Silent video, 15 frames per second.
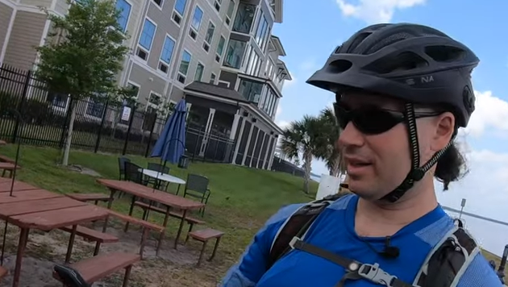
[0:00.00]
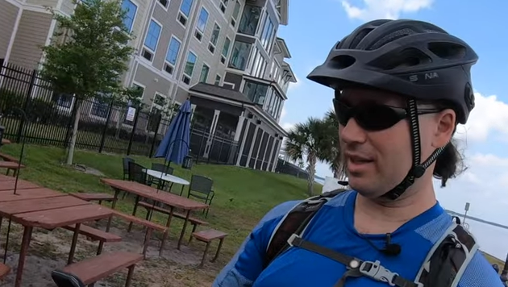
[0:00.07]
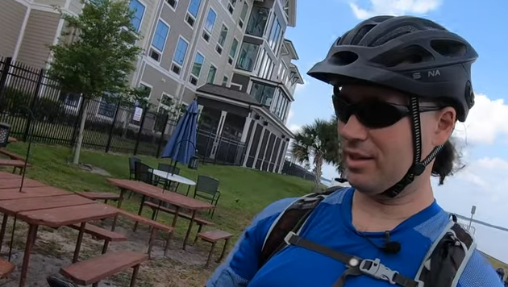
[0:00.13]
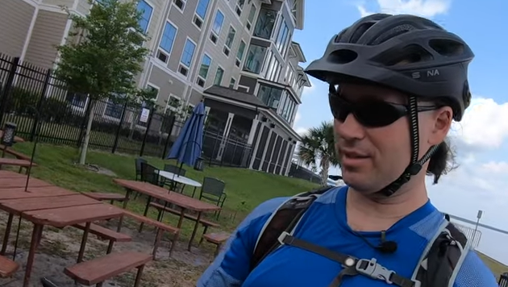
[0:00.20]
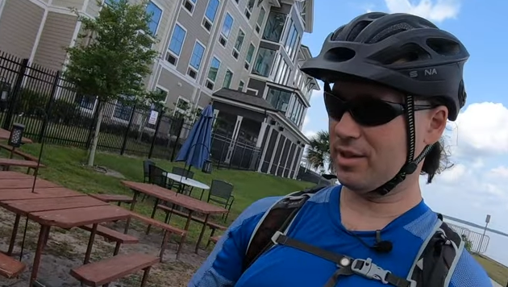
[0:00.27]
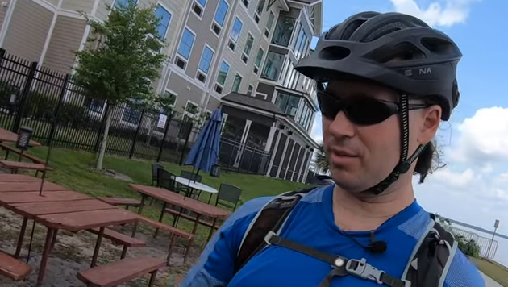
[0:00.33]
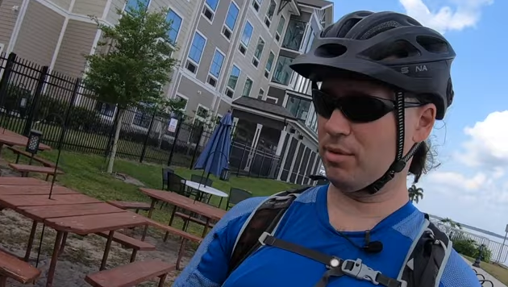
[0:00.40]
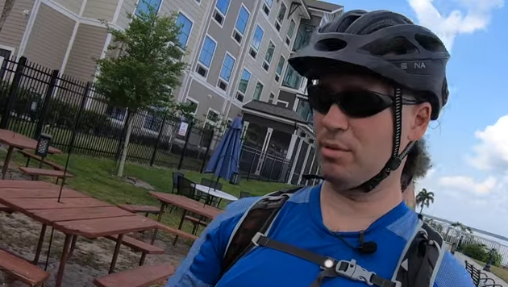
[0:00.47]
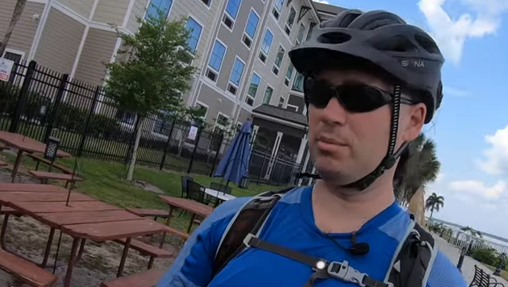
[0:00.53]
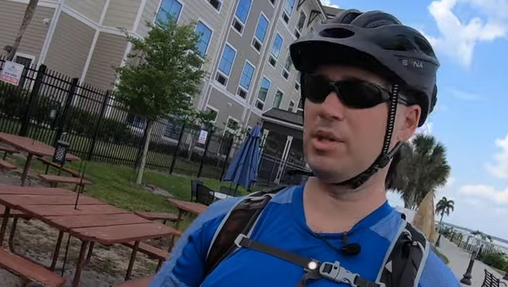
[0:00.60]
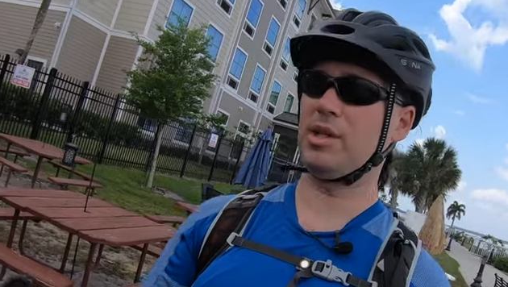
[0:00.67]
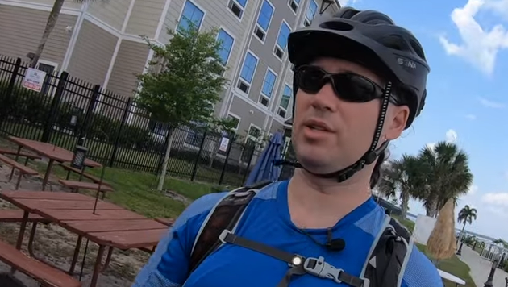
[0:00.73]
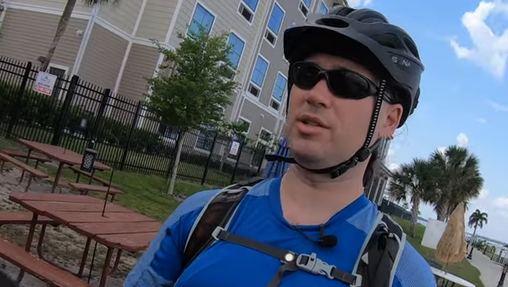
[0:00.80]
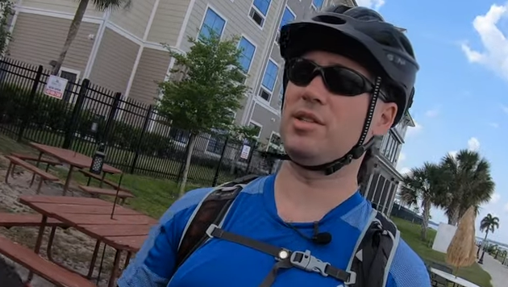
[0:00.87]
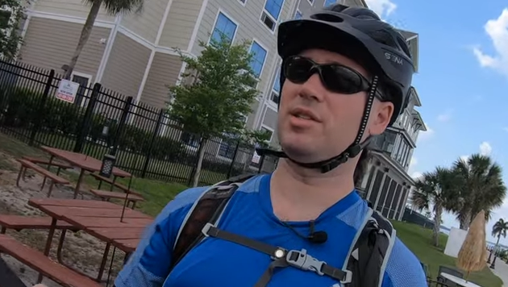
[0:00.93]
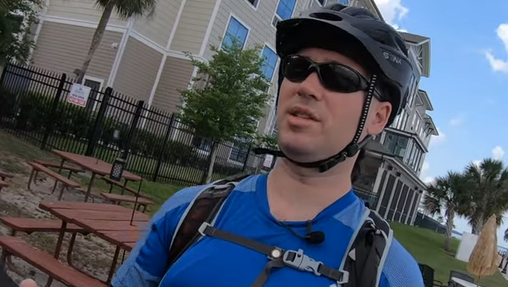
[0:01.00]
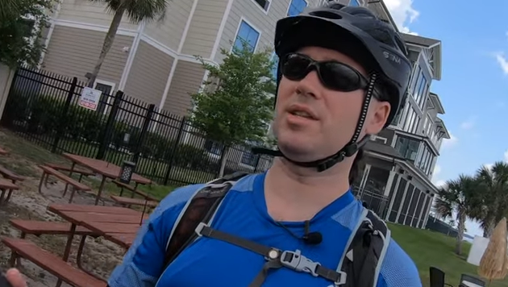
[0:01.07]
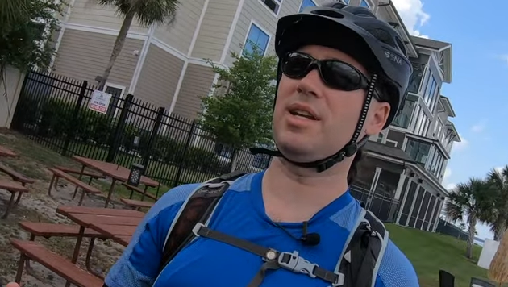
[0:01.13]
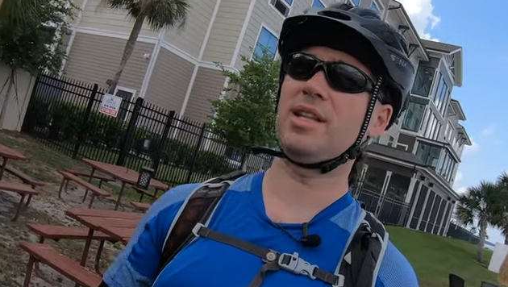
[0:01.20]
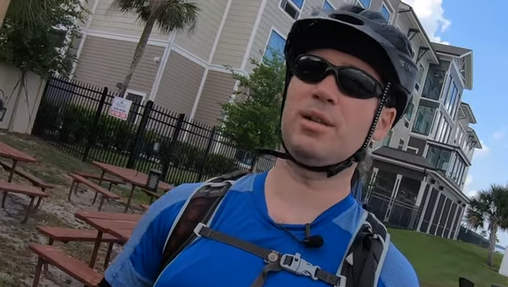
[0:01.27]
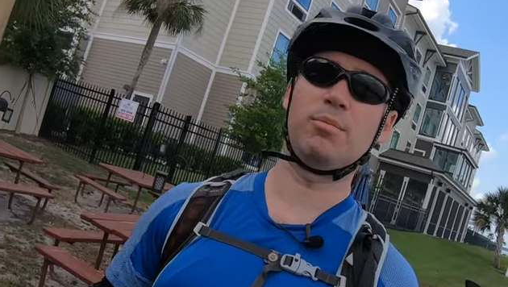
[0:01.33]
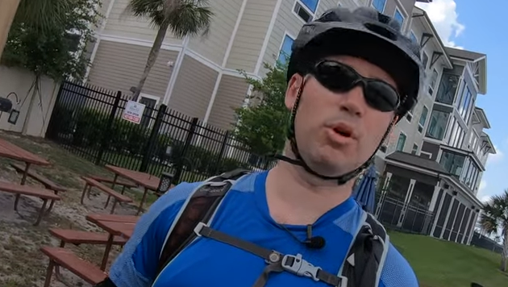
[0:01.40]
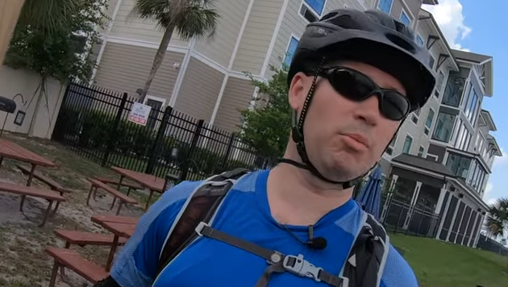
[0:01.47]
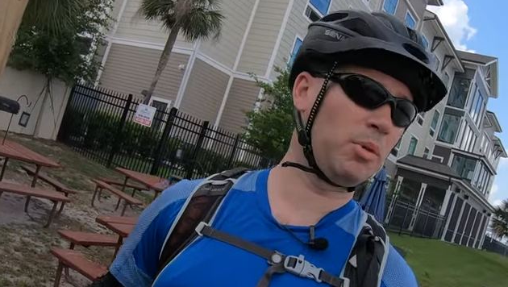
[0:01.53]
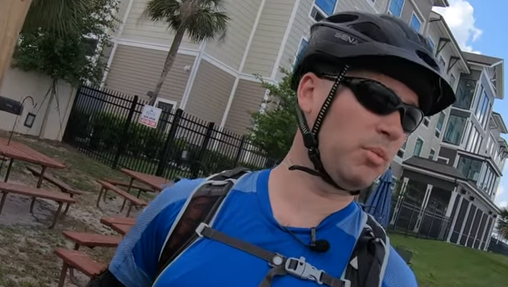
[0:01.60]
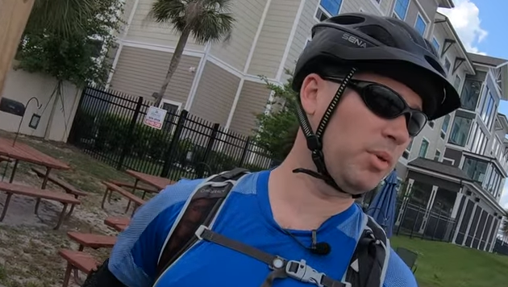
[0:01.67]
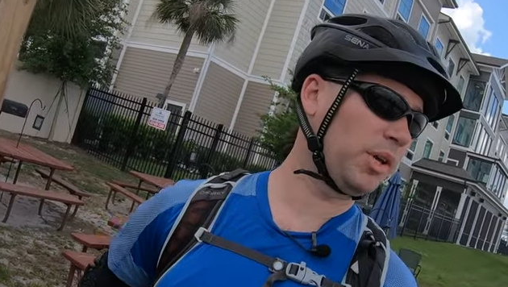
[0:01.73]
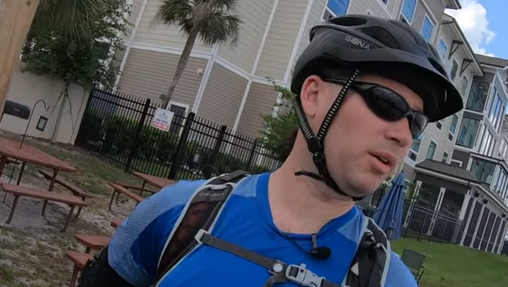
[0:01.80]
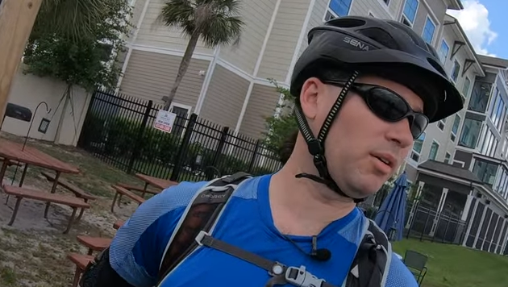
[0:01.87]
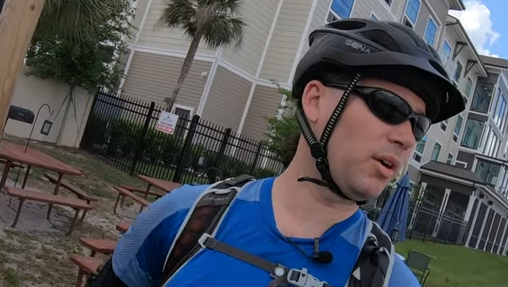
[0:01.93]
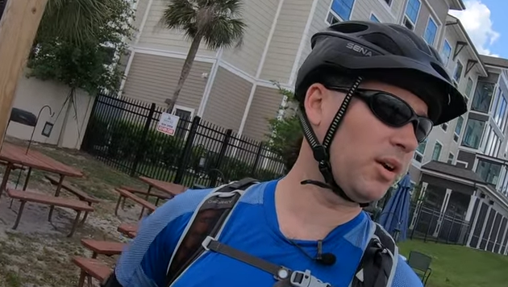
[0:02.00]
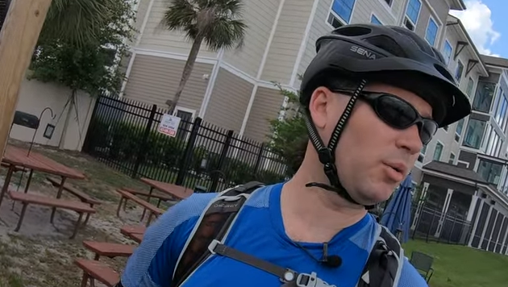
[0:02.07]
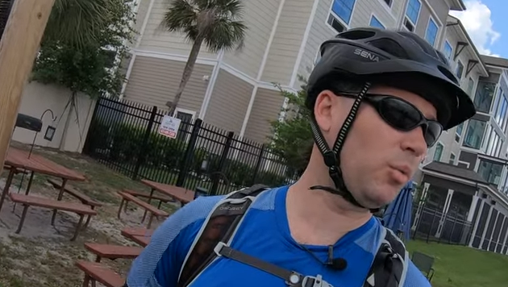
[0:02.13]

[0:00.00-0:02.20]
Caitlin's coming to meet us. She said, at the moment, we are on a